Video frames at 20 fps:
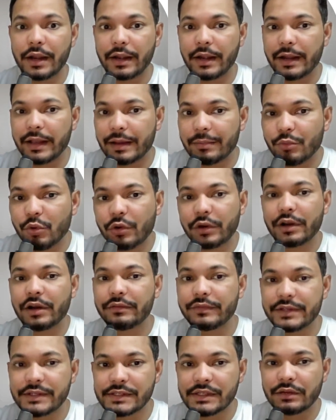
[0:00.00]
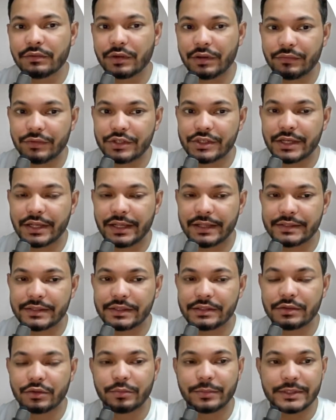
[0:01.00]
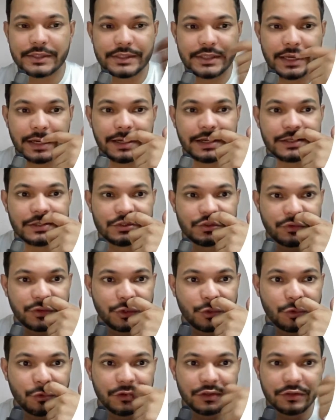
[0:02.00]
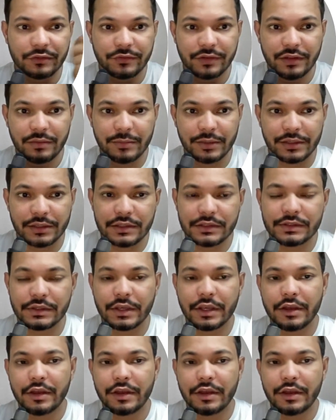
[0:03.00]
Demographic is the one which has to be set. So we go with females.